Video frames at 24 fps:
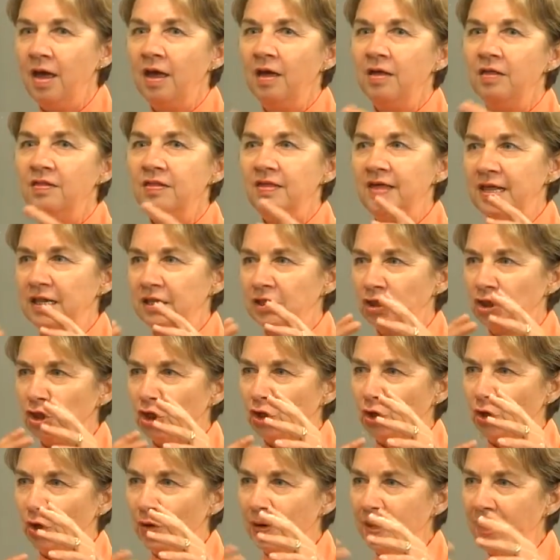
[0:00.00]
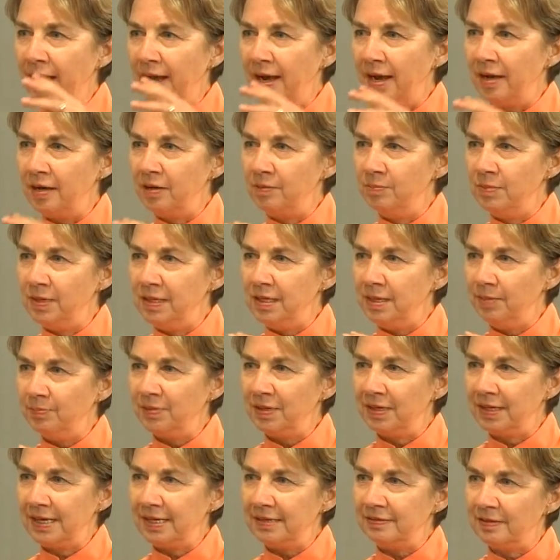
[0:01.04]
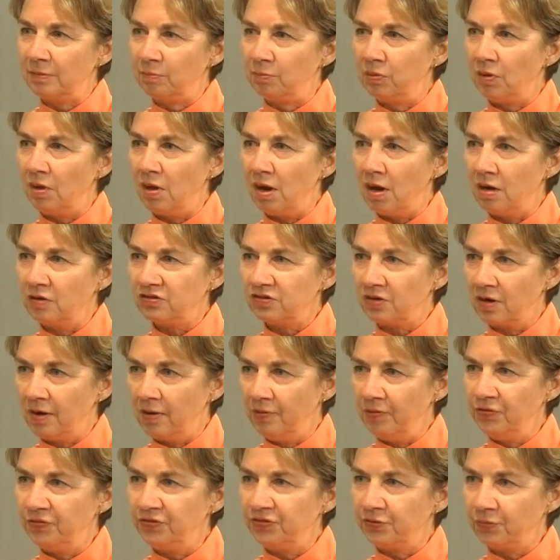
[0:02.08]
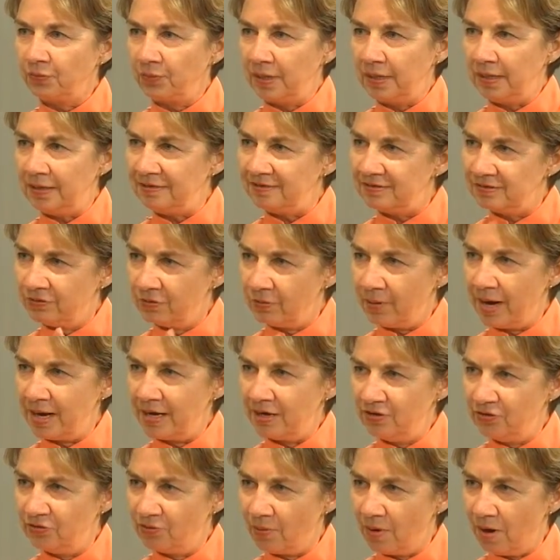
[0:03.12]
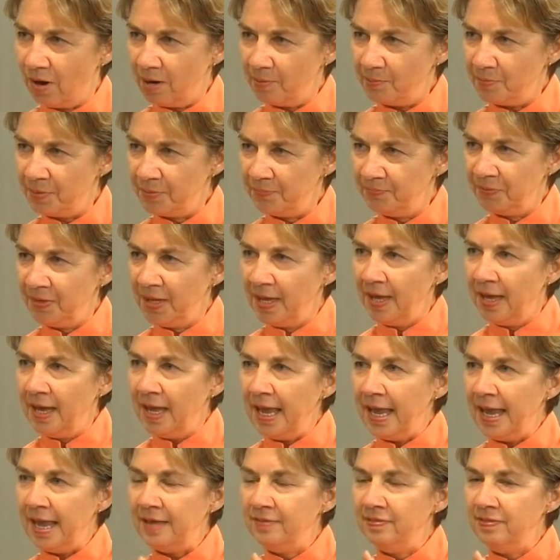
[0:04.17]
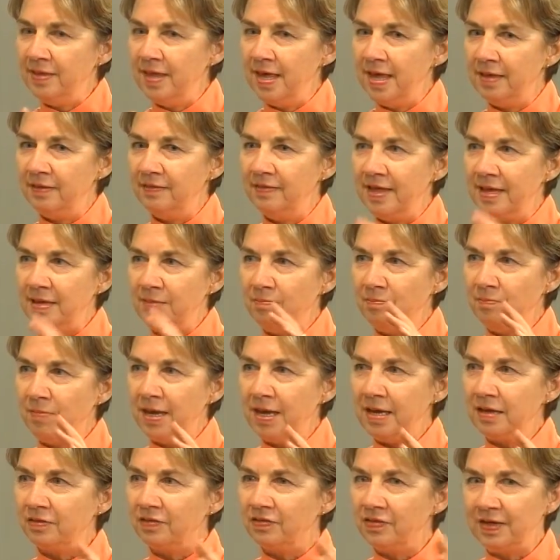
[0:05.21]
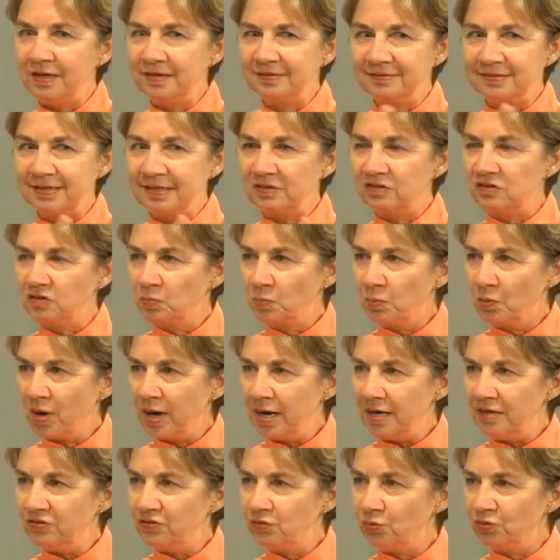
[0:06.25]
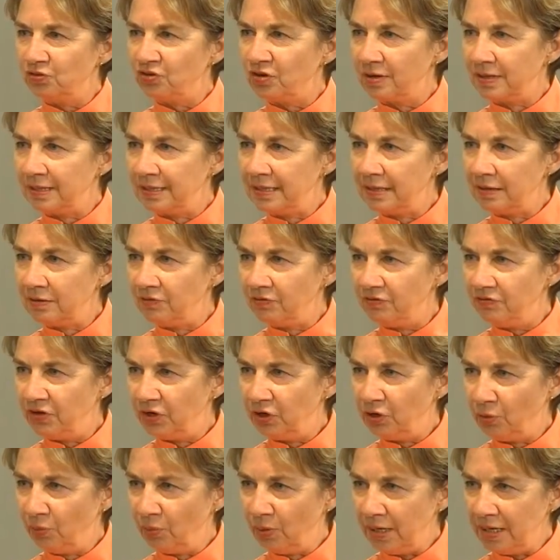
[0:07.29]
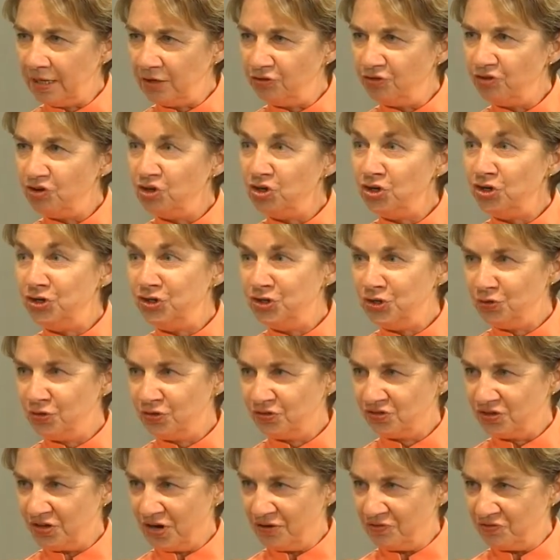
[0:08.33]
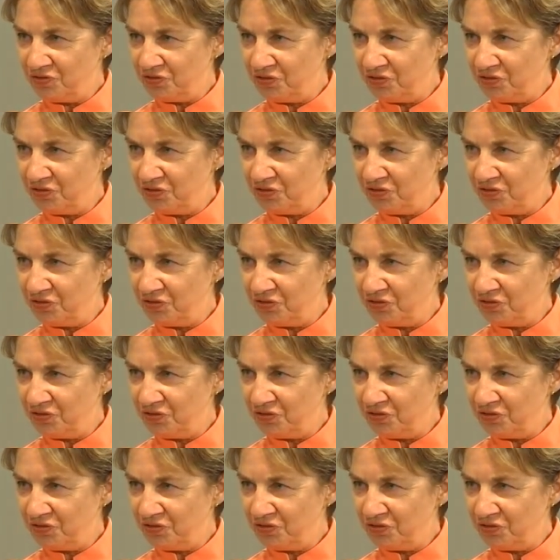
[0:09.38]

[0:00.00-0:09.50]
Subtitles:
they learn how to manipulate the blocks on the screen. It's drag and drop. And then they make things like sprites, which are little figurines, do stuff.